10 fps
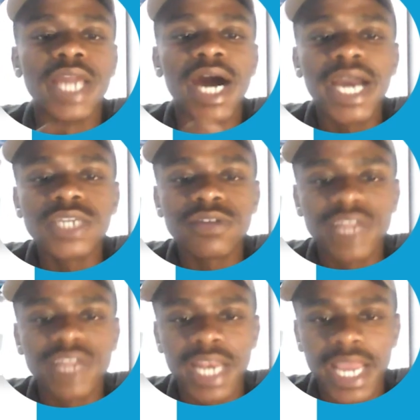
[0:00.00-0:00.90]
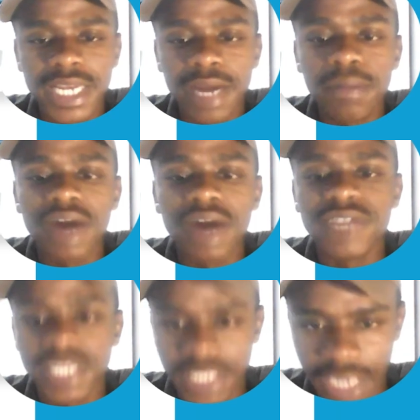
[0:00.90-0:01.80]
height of the land above
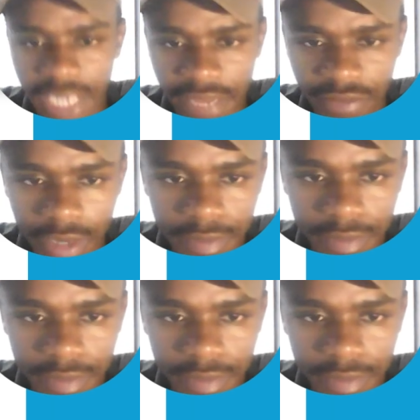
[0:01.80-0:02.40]
the sea level,